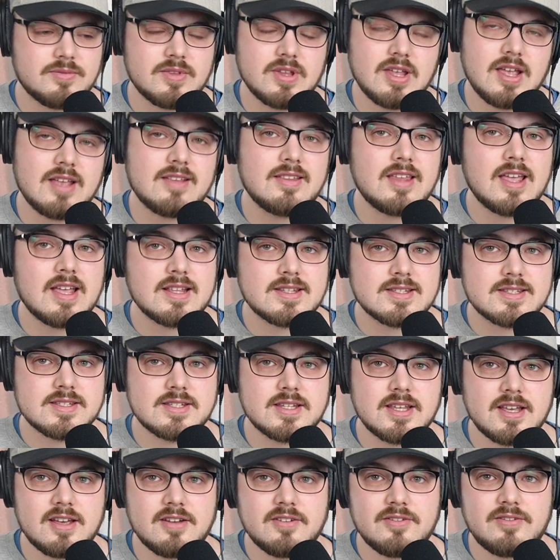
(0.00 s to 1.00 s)
and that's
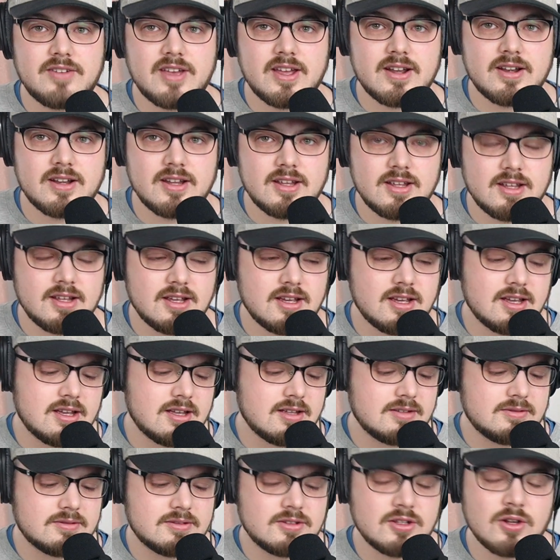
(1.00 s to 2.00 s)
a very
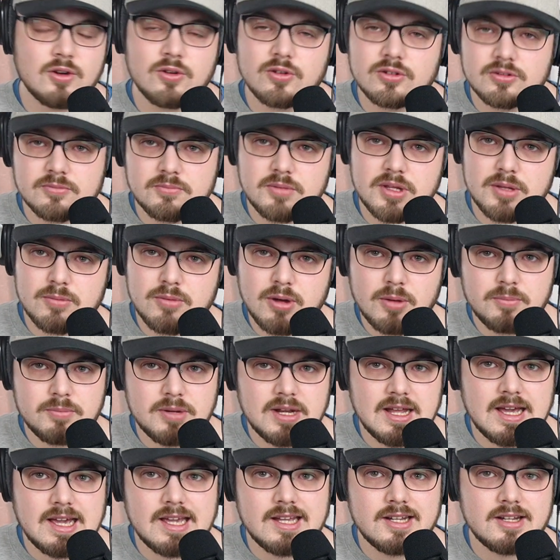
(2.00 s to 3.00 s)
known bebop
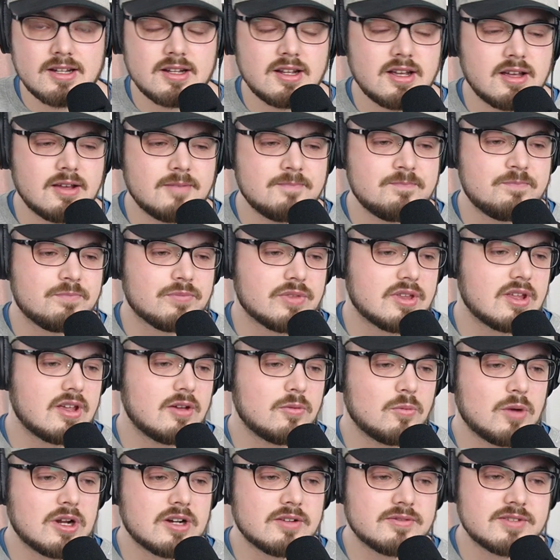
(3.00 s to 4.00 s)
line,
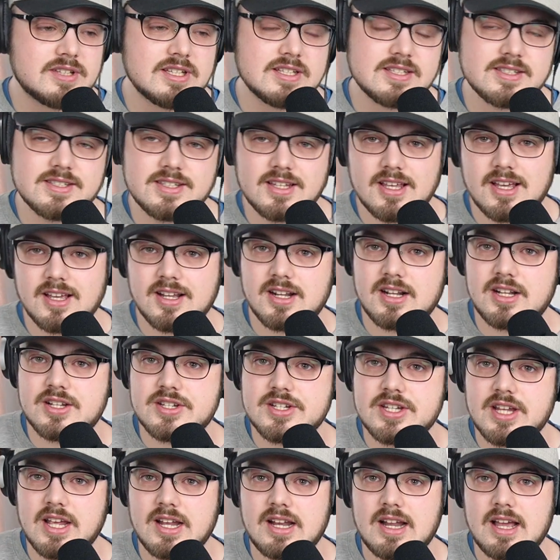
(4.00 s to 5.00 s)
one of these
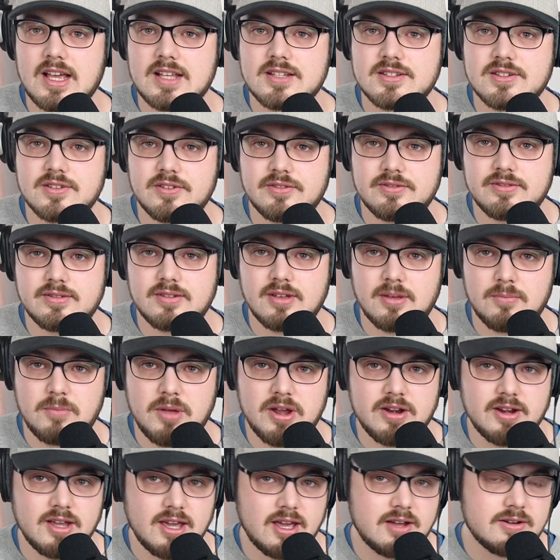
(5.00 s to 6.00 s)
cliche lines of
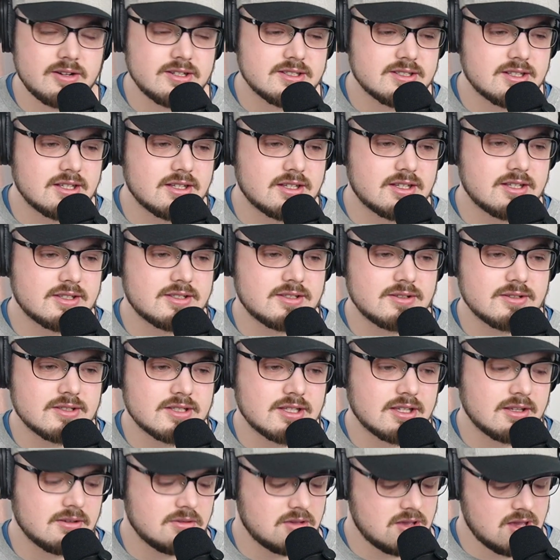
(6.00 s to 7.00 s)
Barry Harris that he's
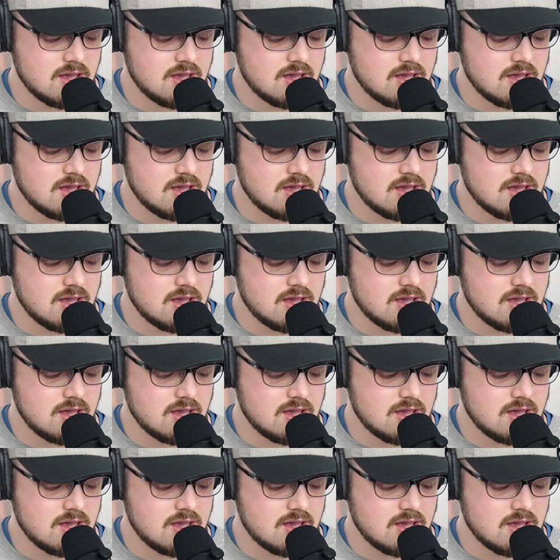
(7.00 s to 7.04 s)
using.